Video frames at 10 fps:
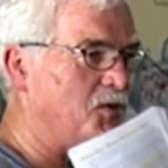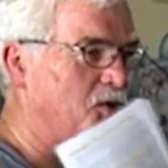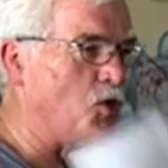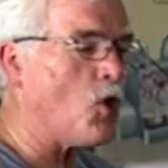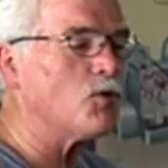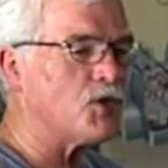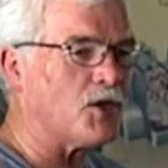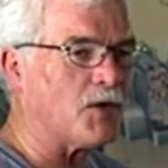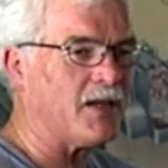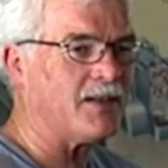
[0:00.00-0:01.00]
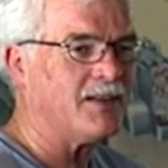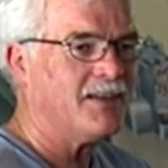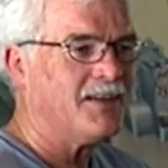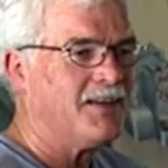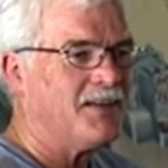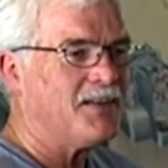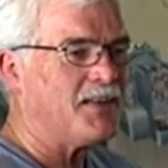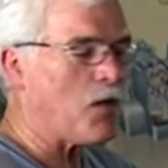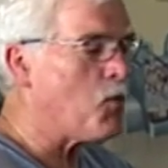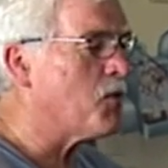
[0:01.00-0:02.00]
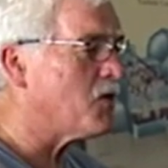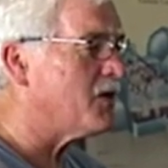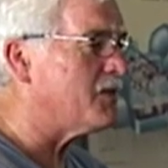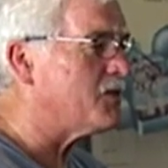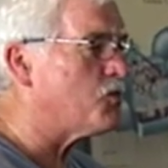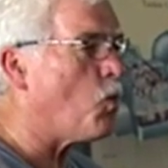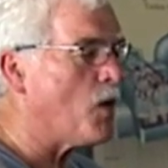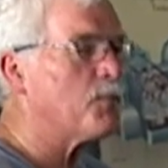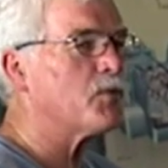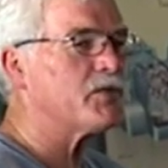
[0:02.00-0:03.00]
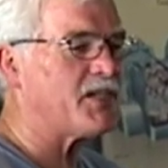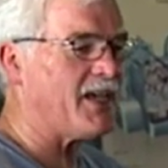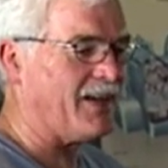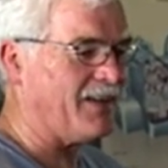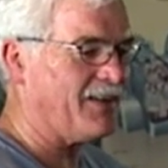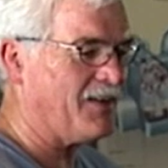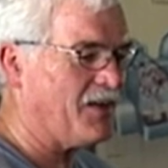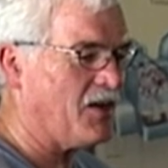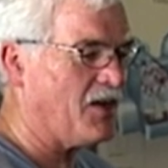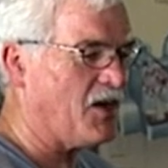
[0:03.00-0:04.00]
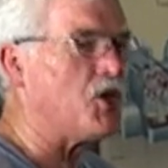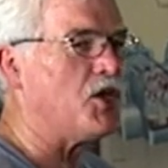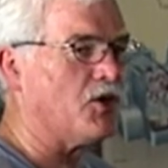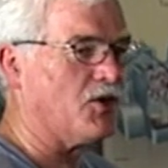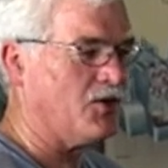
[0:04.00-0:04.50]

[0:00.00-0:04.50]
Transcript: you don't generate, that one runs 1% a year.